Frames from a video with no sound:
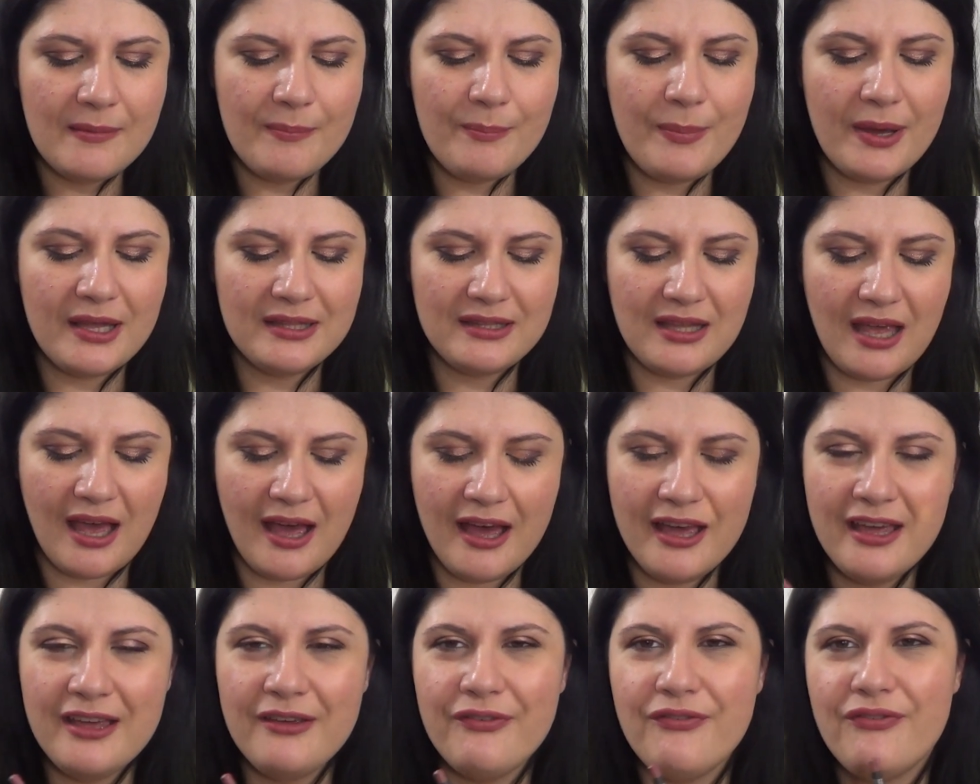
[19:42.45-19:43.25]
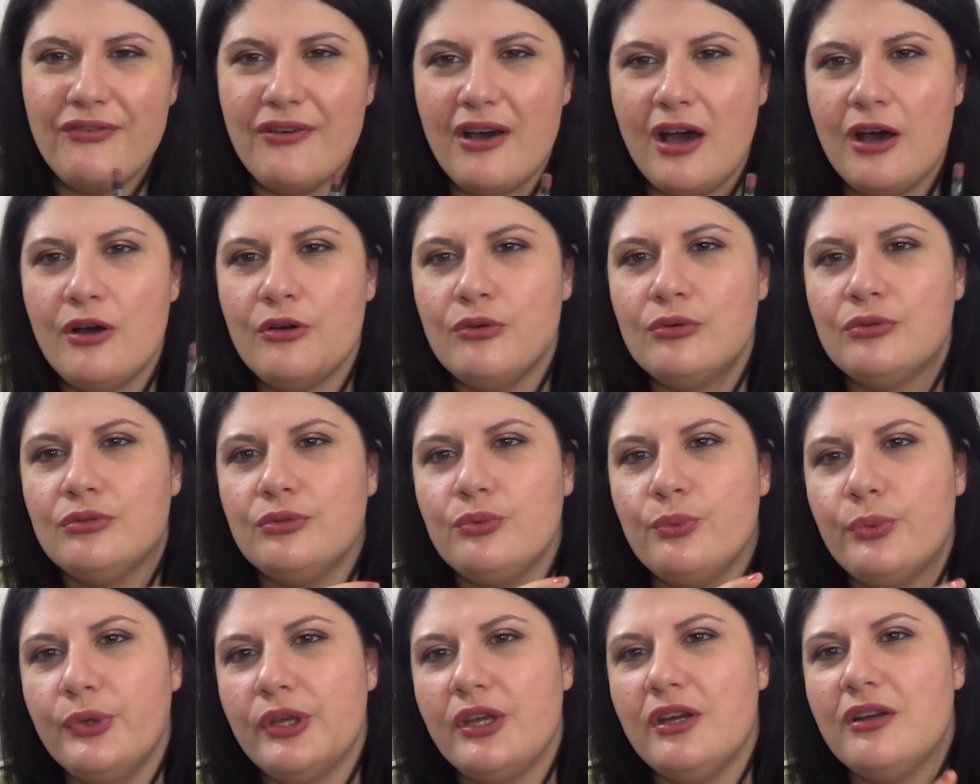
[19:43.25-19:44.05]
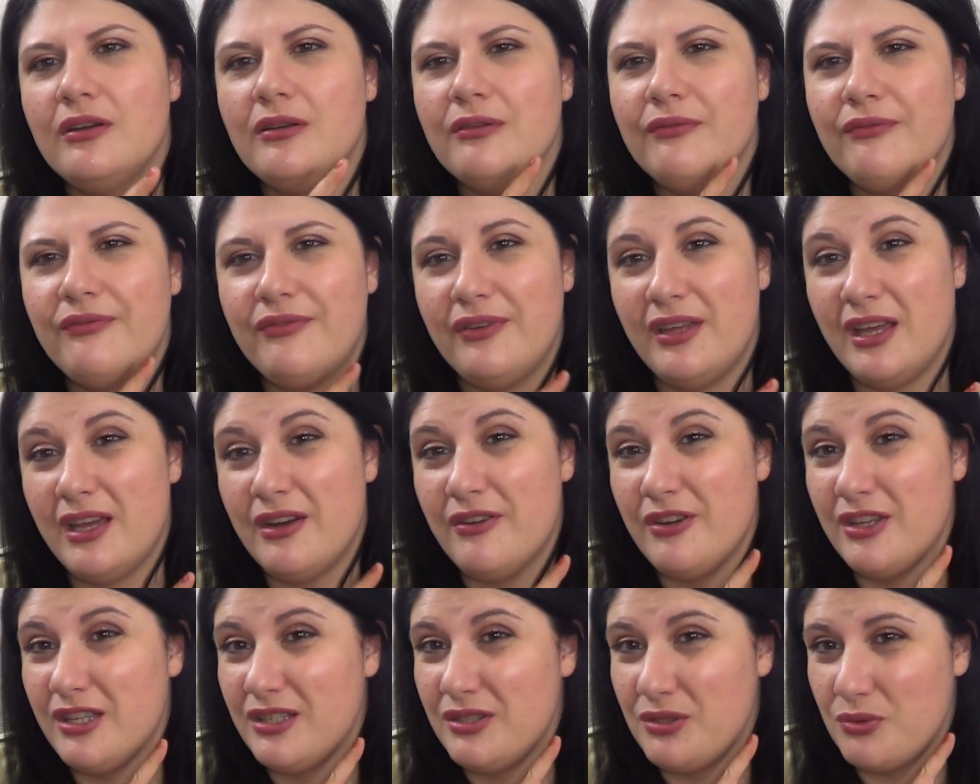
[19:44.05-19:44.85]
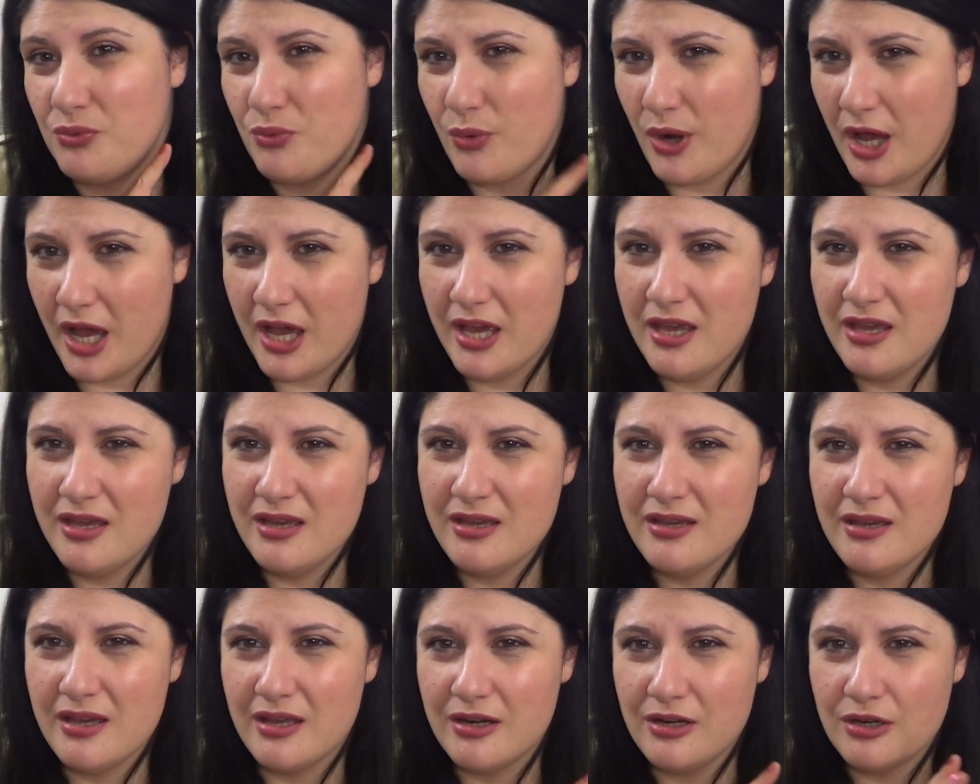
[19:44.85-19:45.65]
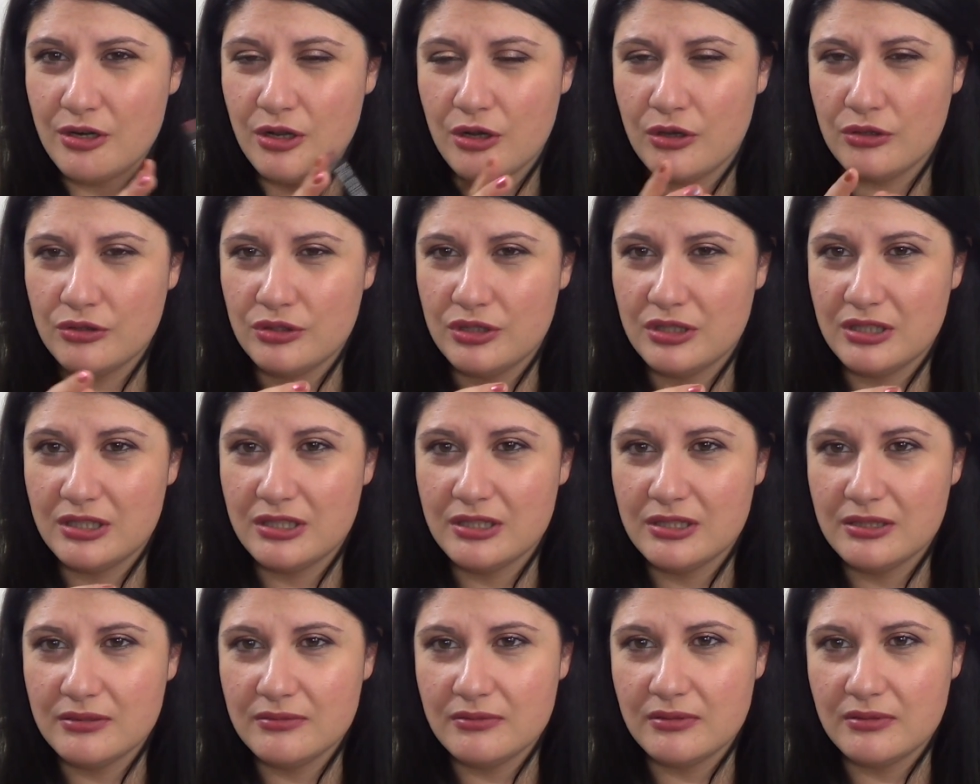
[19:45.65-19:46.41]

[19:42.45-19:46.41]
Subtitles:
but I found Whirl very drying and not